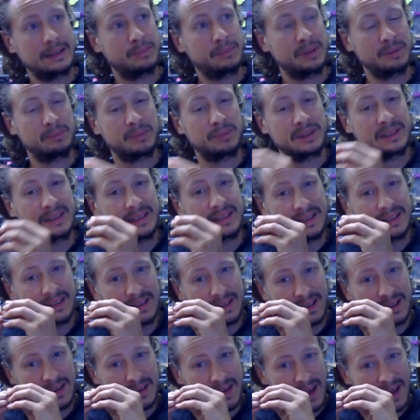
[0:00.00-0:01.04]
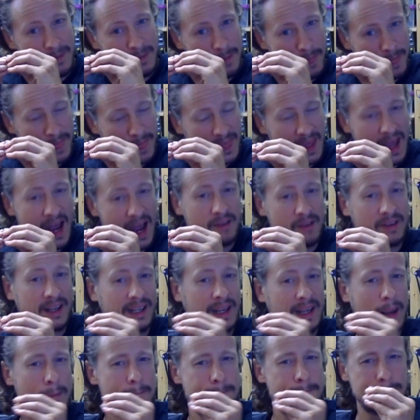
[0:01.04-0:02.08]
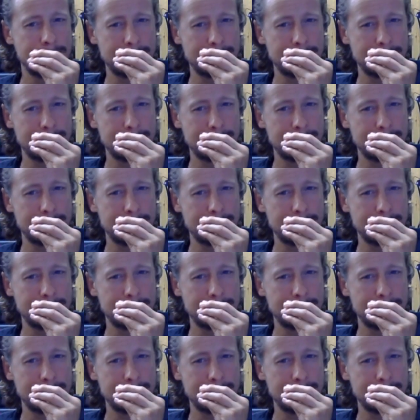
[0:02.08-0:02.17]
but you have like